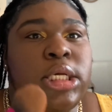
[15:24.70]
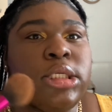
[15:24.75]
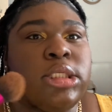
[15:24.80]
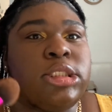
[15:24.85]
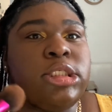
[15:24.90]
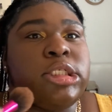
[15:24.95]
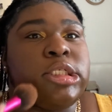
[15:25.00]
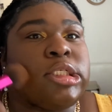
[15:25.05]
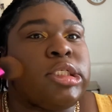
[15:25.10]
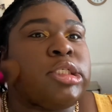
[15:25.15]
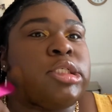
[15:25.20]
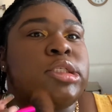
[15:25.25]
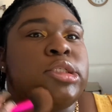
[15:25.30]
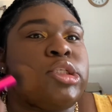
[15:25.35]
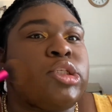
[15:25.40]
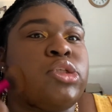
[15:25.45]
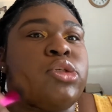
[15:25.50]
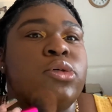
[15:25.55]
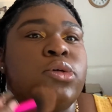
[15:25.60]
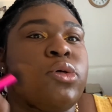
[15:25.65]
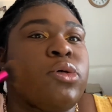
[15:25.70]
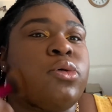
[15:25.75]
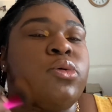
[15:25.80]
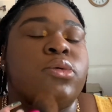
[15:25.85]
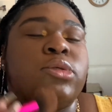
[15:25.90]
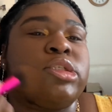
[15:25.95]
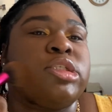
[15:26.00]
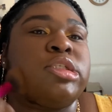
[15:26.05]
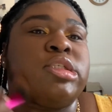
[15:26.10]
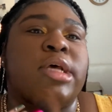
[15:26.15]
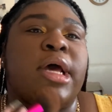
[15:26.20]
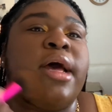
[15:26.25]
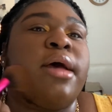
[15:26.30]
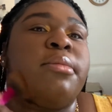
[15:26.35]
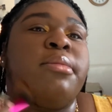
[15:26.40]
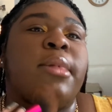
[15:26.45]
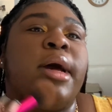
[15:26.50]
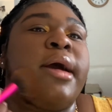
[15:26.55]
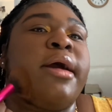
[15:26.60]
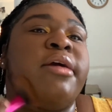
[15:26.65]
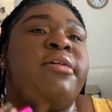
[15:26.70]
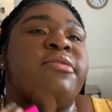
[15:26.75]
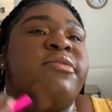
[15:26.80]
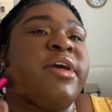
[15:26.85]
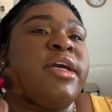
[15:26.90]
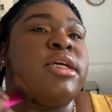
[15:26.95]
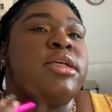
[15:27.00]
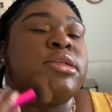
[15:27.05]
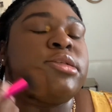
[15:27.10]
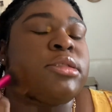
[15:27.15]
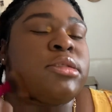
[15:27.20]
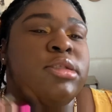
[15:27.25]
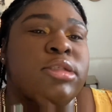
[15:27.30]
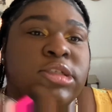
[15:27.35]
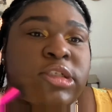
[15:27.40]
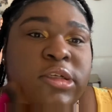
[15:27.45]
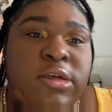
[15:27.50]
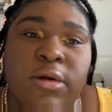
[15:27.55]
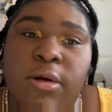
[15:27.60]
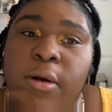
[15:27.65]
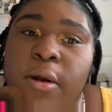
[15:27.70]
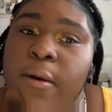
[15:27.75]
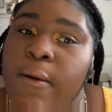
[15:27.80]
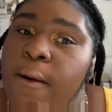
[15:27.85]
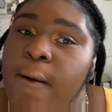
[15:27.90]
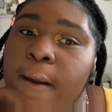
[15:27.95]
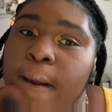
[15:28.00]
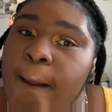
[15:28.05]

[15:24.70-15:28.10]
just to set my face in general.